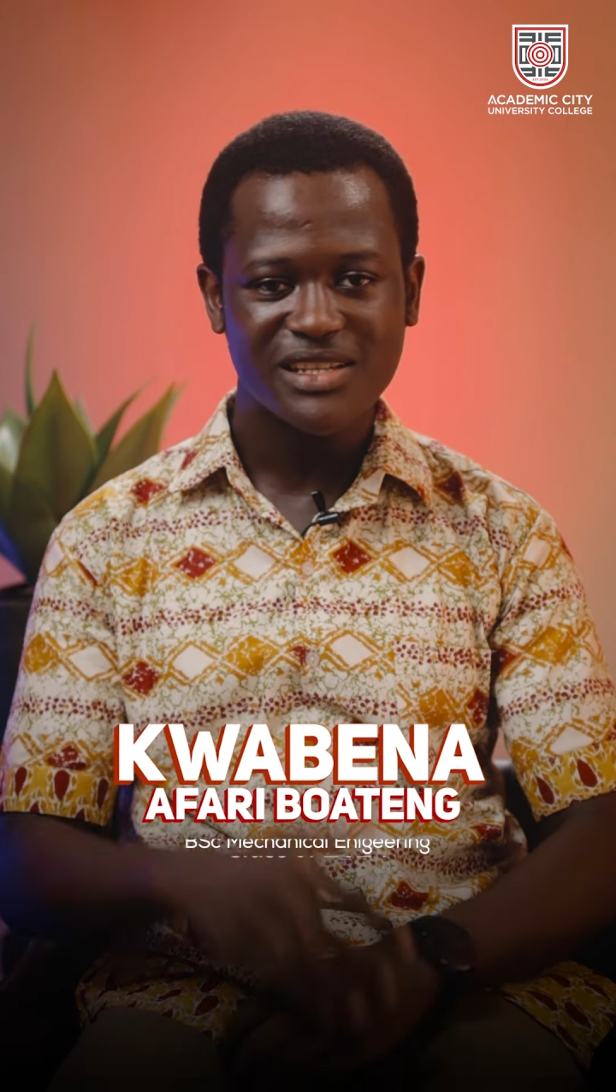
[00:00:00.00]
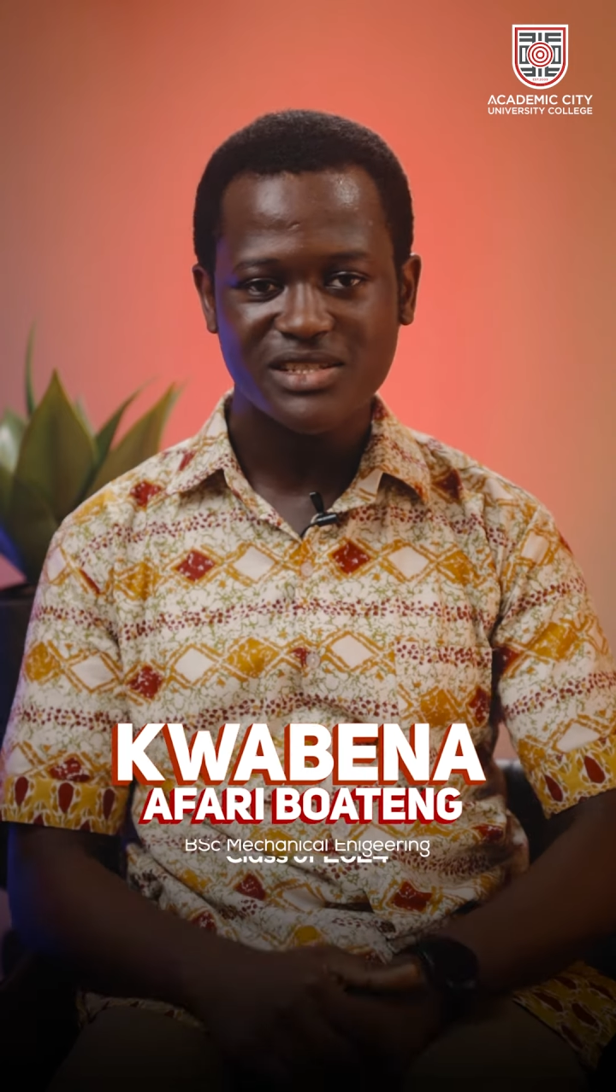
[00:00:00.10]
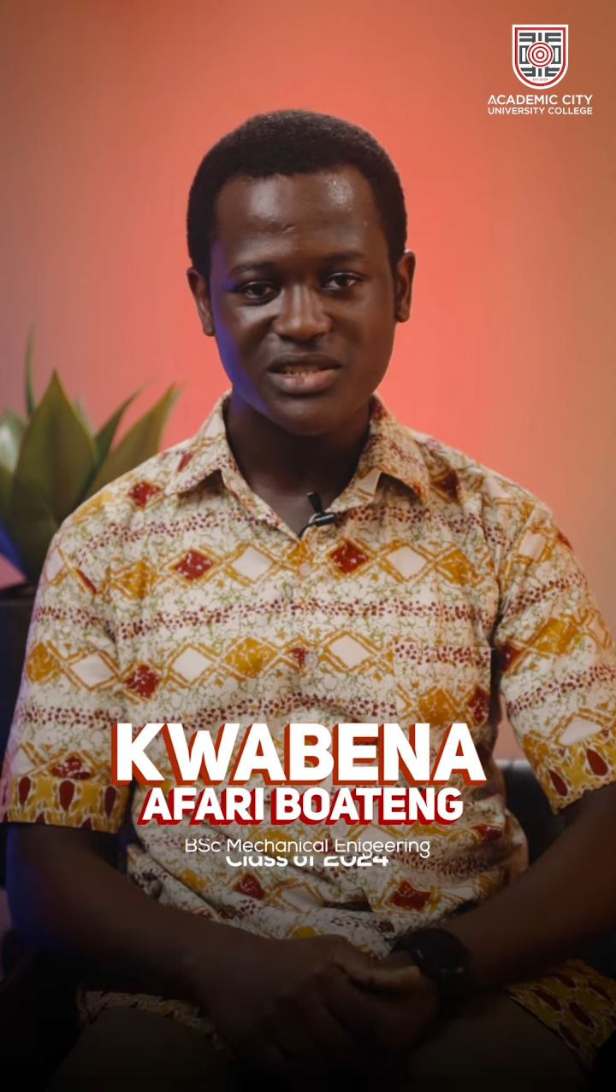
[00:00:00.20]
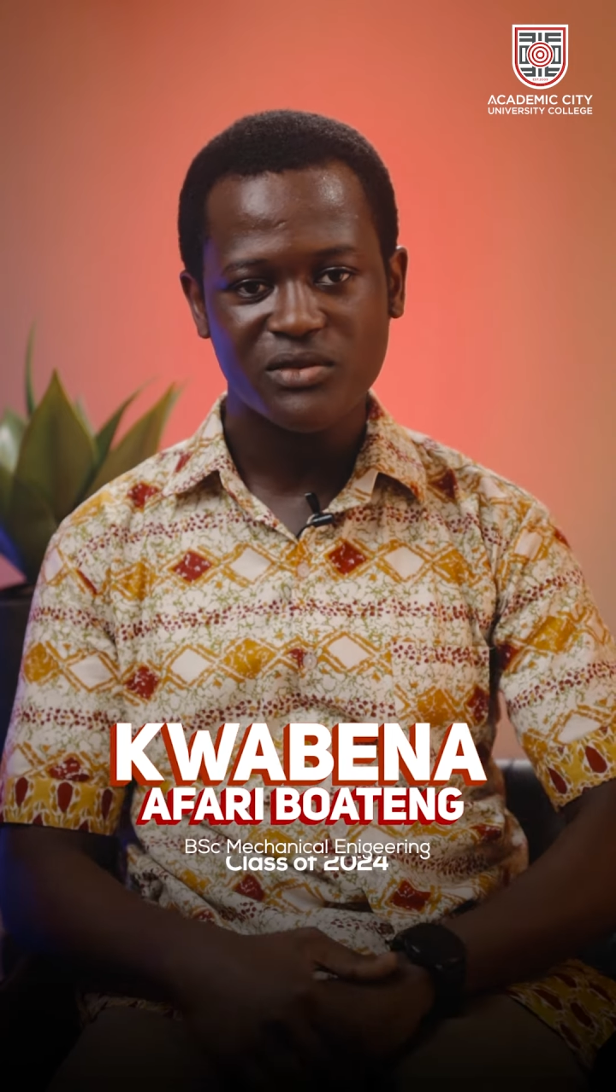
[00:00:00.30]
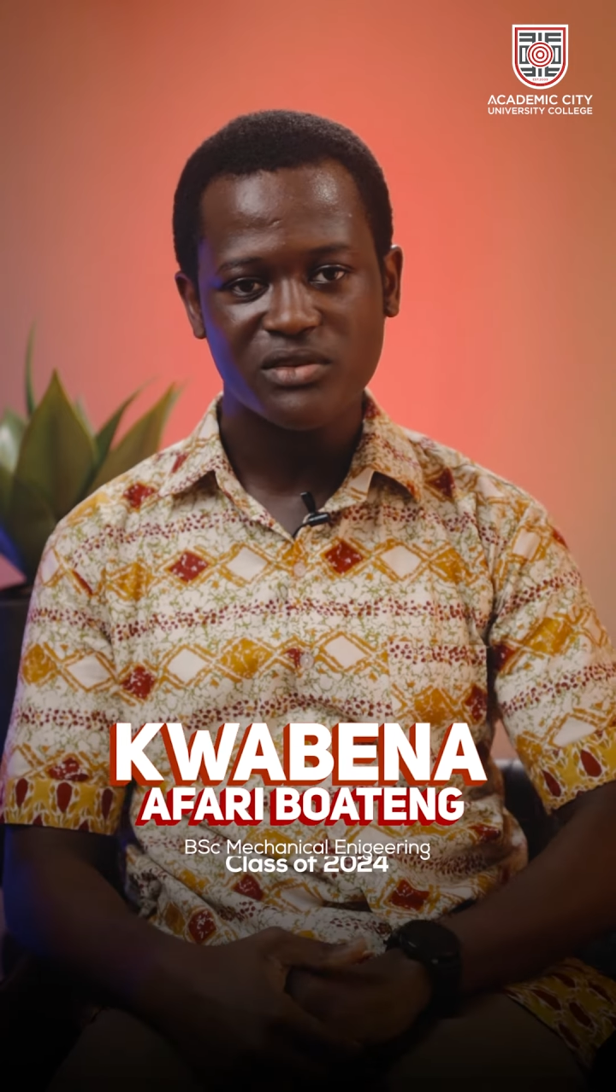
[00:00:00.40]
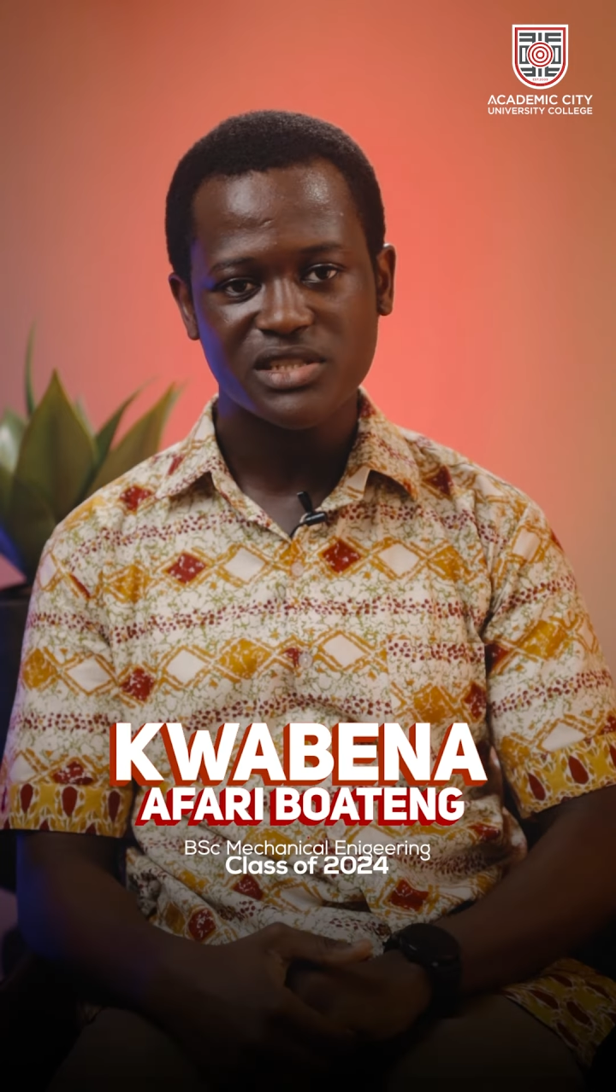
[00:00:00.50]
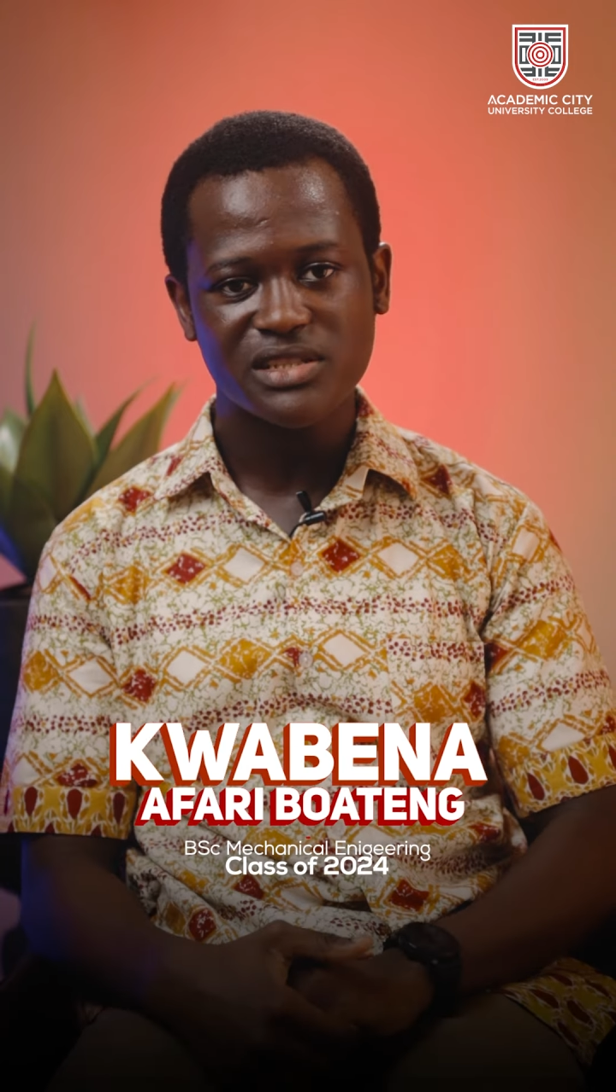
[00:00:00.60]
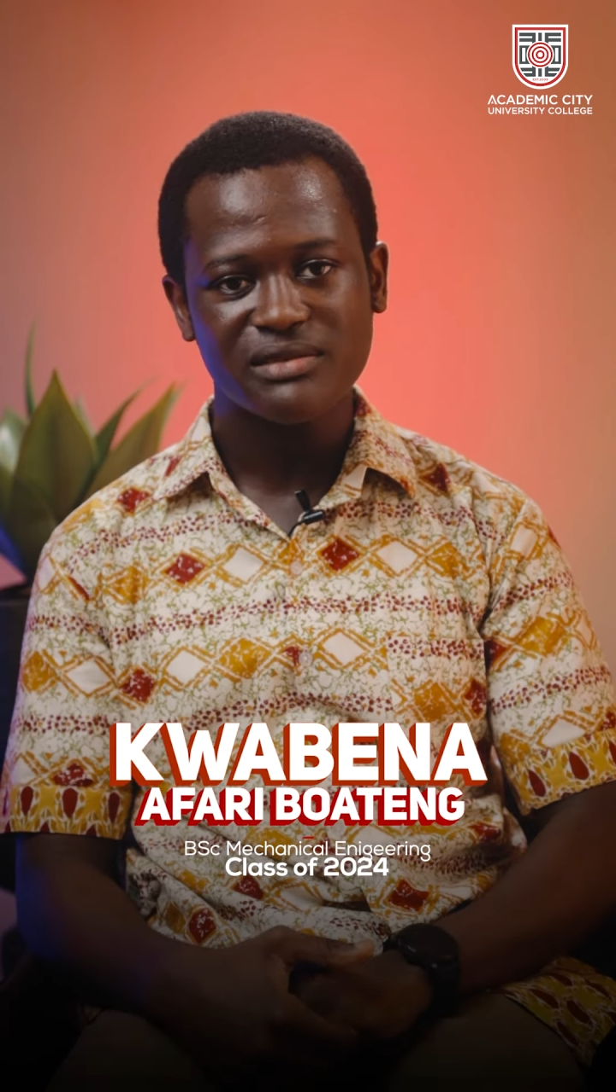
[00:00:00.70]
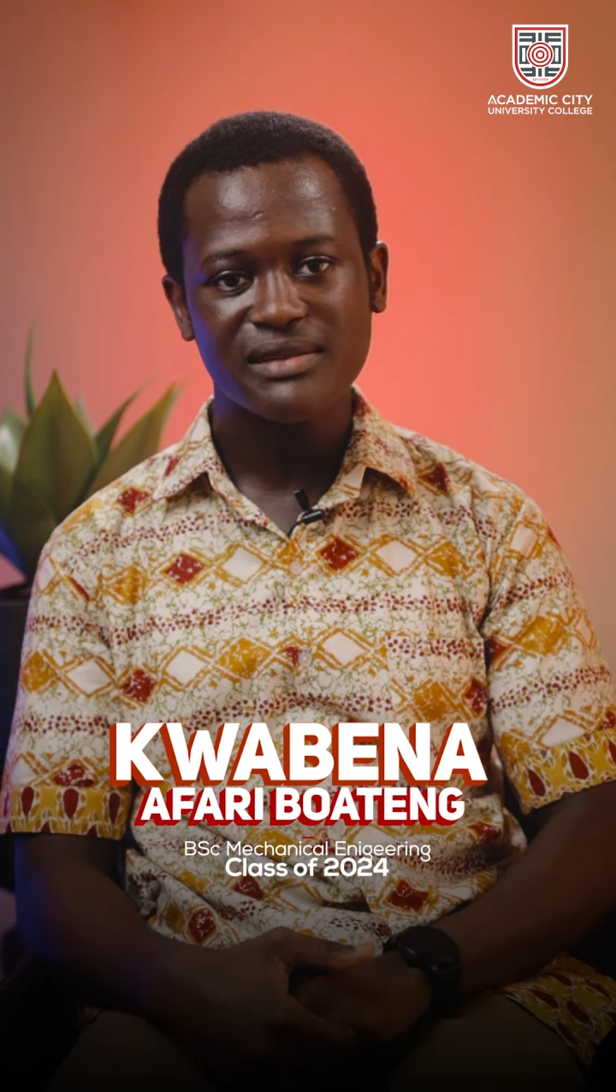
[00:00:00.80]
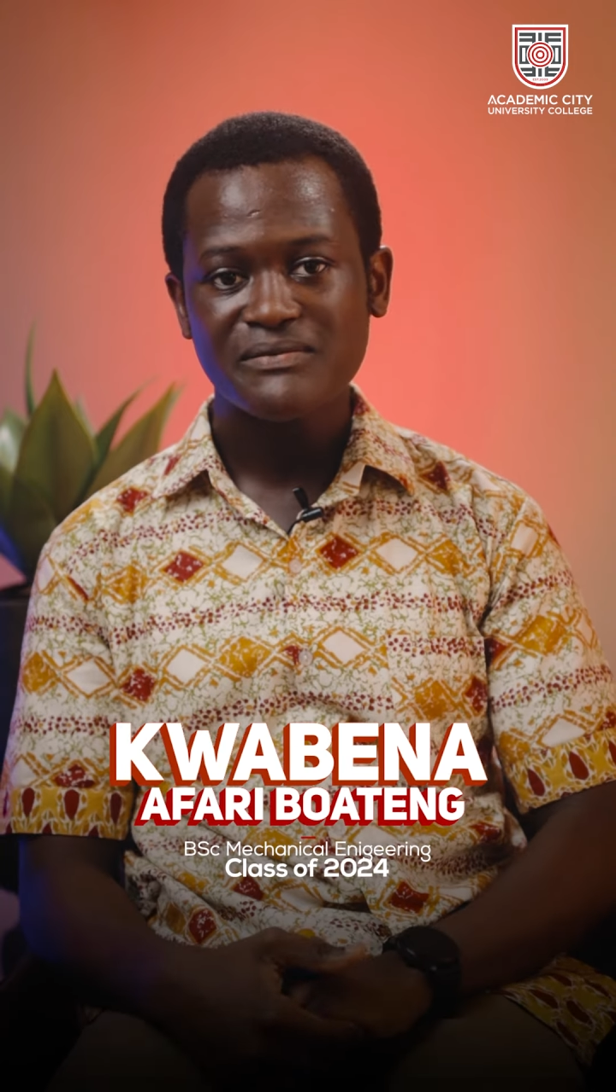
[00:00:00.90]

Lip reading: edge technology.